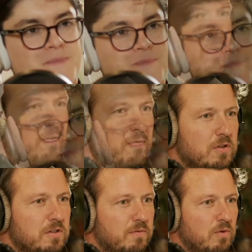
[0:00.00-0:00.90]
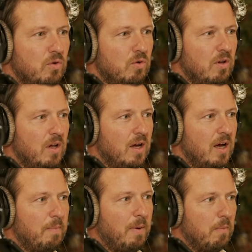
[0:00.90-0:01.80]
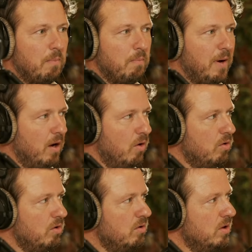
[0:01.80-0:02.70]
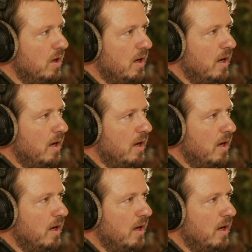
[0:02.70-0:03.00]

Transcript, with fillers: Well, first of all, about my own